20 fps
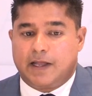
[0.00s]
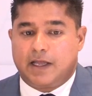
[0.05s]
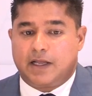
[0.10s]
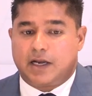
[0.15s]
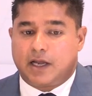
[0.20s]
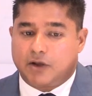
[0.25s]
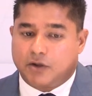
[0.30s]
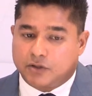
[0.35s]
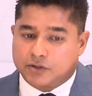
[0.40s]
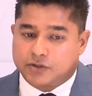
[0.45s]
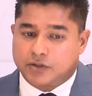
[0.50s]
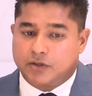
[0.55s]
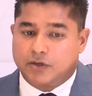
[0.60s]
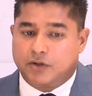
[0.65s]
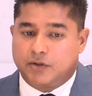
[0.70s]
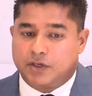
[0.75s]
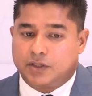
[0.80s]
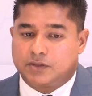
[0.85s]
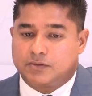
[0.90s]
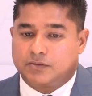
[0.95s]
And I also
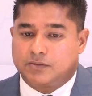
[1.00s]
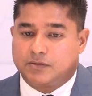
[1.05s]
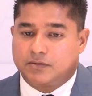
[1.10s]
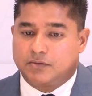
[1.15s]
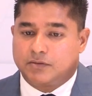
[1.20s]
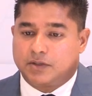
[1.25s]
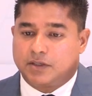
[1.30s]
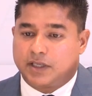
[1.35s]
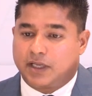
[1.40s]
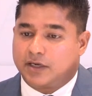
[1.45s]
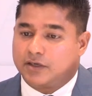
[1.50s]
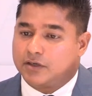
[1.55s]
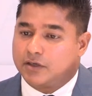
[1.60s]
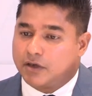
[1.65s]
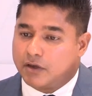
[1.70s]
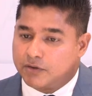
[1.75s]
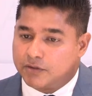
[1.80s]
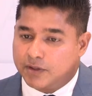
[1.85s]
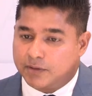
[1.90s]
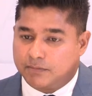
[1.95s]
noticed, getting to
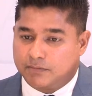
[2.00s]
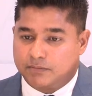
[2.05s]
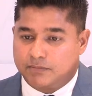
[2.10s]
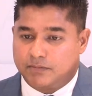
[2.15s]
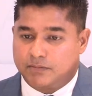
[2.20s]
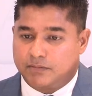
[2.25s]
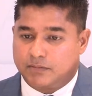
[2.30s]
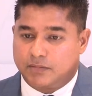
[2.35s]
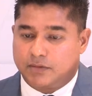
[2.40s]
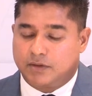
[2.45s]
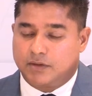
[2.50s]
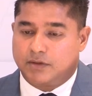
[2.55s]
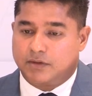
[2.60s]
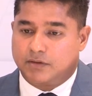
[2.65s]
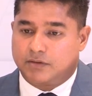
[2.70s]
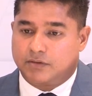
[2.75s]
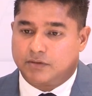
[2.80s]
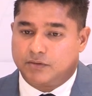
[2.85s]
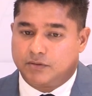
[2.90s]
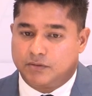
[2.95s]
know them
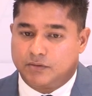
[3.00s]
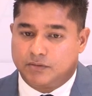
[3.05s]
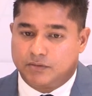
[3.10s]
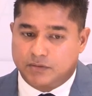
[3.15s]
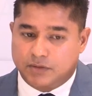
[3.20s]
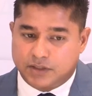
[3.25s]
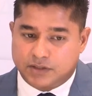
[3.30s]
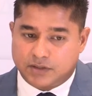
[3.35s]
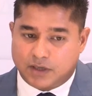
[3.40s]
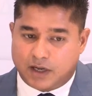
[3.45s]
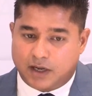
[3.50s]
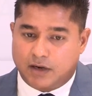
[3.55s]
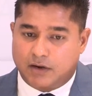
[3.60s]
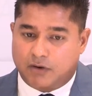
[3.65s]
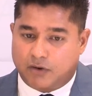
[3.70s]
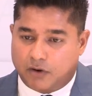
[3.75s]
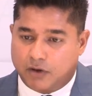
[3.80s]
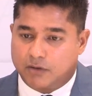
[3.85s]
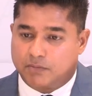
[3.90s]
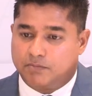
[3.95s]
through these
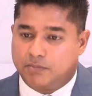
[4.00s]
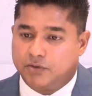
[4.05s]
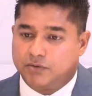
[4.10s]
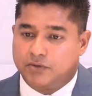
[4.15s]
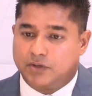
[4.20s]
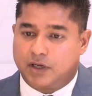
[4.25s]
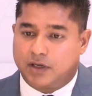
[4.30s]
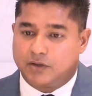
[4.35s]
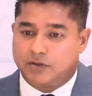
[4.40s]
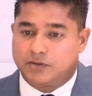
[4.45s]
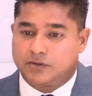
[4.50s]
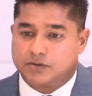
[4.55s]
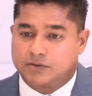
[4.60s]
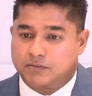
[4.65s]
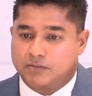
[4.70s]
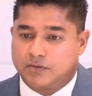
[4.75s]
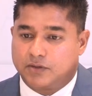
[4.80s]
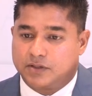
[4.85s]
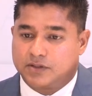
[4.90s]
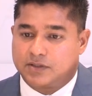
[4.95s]
art boondoggles,
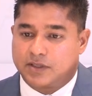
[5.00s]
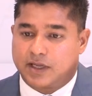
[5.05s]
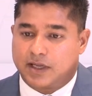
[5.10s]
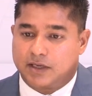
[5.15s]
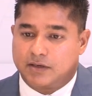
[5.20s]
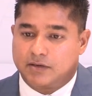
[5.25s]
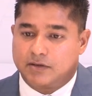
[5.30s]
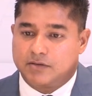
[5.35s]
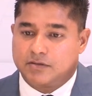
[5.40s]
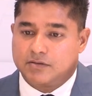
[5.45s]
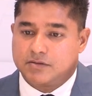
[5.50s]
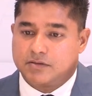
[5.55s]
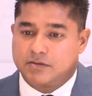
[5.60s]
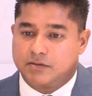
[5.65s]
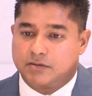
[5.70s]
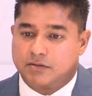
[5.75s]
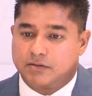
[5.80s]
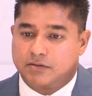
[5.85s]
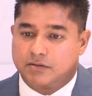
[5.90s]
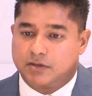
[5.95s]
was that
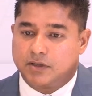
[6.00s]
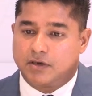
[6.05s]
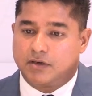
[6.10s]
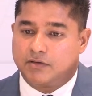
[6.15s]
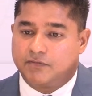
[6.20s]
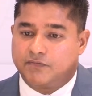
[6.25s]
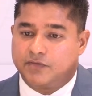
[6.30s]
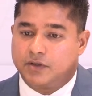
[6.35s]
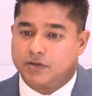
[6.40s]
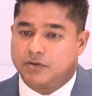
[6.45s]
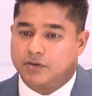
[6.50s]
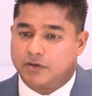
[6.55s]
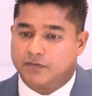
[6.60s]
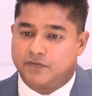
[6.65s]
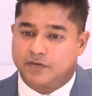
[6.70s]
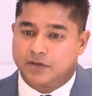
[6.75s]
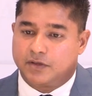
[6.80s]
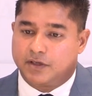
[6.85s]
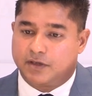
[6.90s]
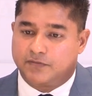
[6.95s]
their view
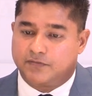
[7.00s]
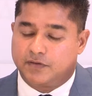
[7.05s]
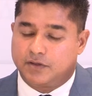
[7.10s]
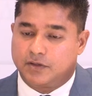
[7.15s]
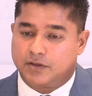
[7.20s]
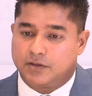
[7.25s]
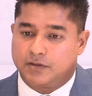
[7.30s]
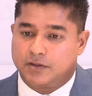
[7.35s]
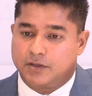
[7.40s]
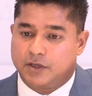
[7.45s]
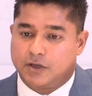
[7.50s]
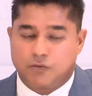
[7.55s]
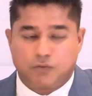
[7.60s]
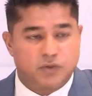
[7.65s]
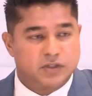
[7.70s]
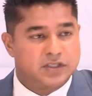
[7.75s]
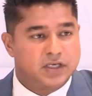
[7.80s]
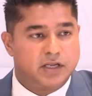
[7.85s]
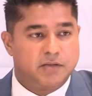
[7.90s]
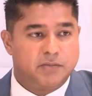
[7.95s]
of Philadelphia
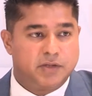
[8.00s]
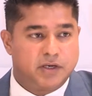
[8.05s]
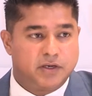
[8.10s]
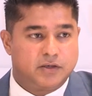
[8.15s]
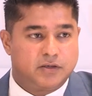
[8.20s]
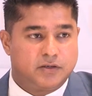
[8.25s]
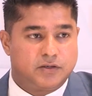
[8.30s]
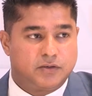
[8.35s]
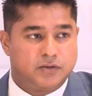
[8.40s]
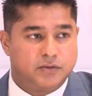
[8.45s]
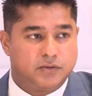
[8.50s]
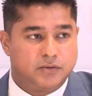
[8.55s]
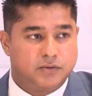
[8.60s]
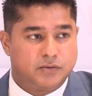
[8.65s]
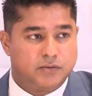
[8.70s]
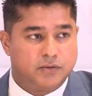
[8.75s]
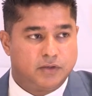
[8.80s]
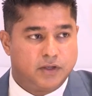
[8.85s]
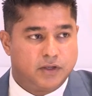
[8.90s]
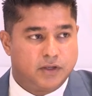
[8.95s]
was limited to